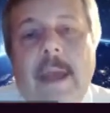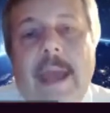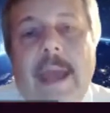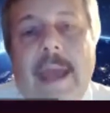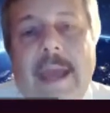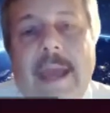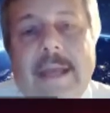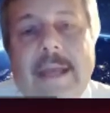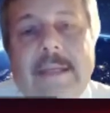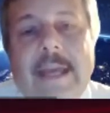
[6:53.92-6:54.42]

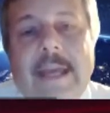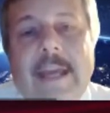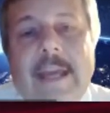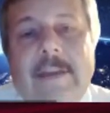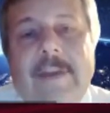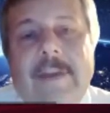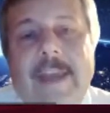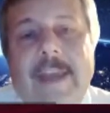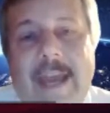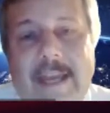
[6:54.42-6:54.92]
And
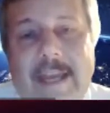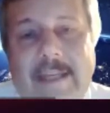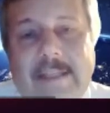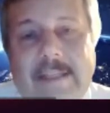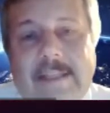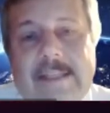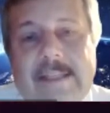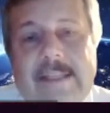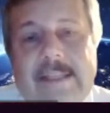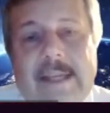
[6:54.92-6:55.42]
at the
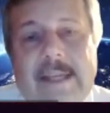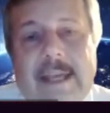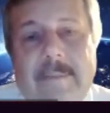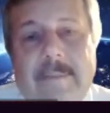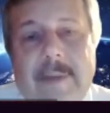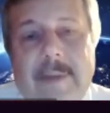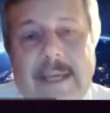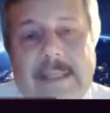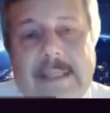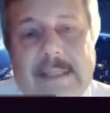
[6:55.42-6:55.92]
ends,
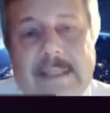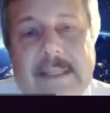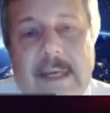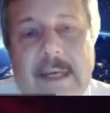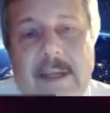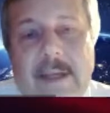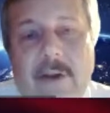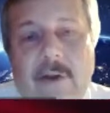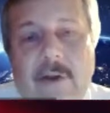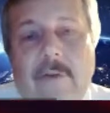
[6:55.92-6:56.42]

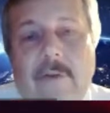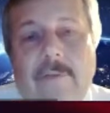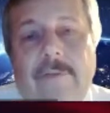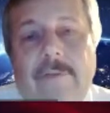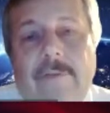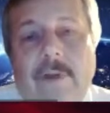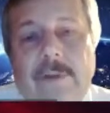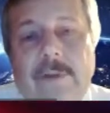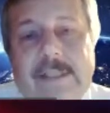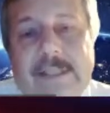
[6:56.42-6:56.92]
basically,
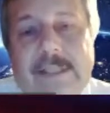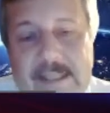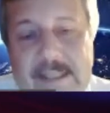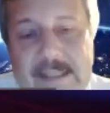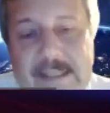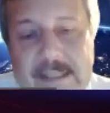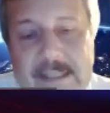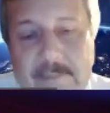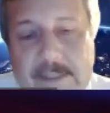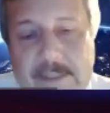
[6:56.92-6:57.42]
of those
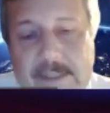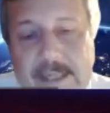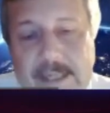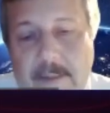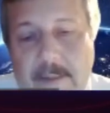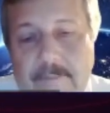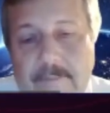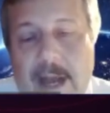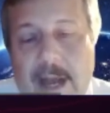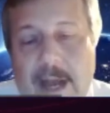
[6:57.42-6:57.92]

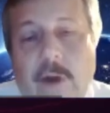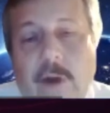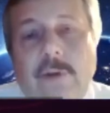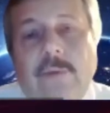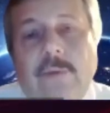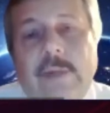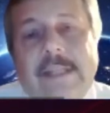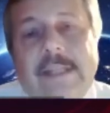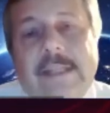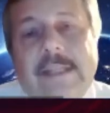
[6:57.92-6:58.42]
systems,
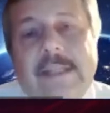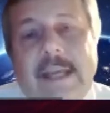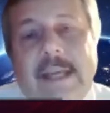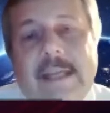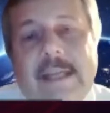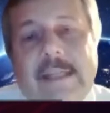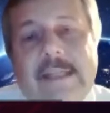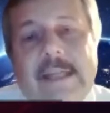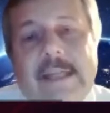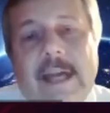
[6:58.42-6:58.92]
boundary
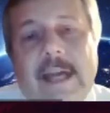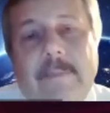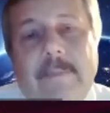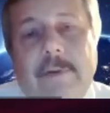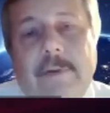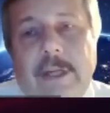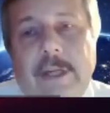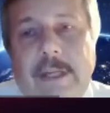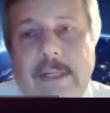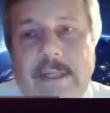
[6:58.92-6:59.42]
states
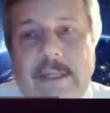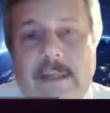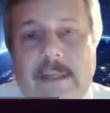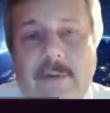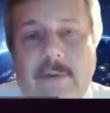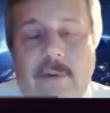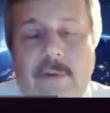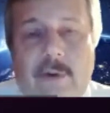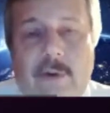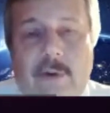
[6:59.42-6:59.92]
are
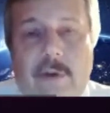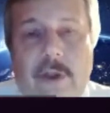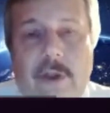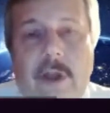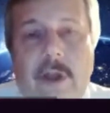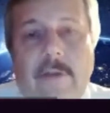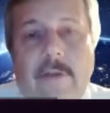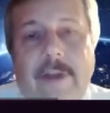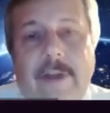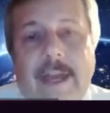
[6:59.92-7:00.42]
predicted to
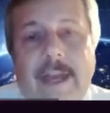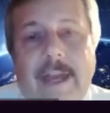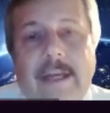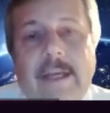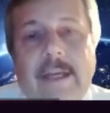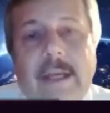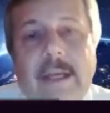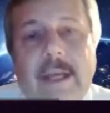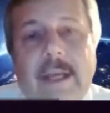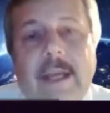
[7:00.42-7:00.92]
occur
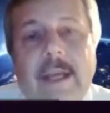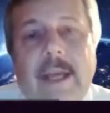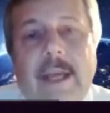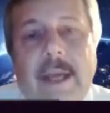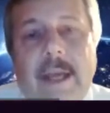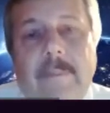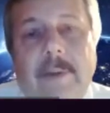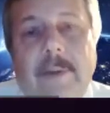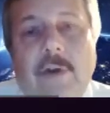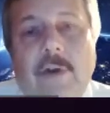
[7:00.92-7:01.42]
then,
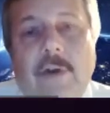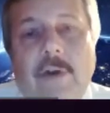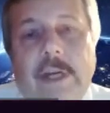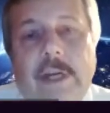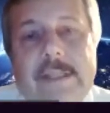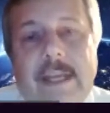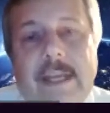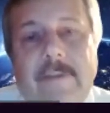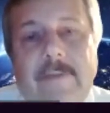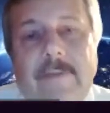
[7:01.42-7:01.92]

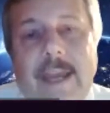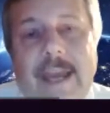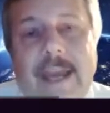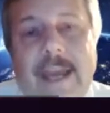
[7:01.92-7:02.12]
because at the